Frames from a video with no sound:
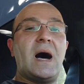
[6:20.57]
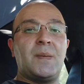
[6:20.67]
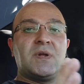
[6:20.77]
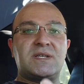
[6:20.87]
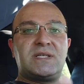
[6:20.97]

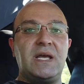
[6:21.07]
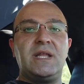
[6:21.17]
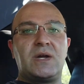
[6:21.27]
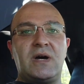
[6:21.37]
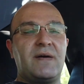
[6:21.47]
I'm not
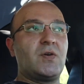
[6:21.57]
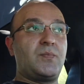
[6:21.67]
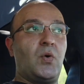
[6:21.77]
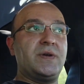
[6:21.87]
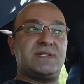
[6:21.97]
saying they don't have
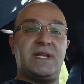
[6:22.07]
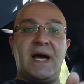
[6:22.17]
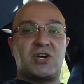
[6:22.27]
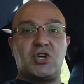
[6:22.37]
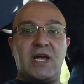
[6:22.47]
good points.
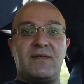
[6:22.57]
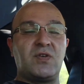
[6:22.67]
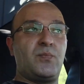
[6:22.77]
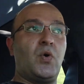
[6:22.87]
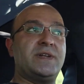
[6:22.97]
They actually
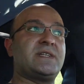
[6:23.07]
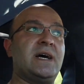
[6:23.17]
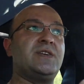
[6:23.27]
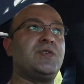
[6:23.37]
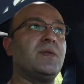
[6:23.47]
have good points,
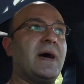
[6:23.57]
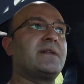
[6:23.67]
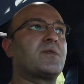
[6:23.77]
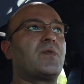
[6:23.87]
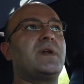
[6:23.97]
and I do
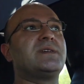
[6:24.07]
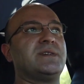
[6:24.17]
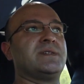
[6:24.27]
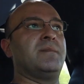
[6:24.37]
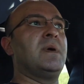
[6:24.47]
like the
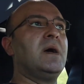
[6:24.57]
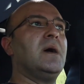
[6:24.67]
criticism.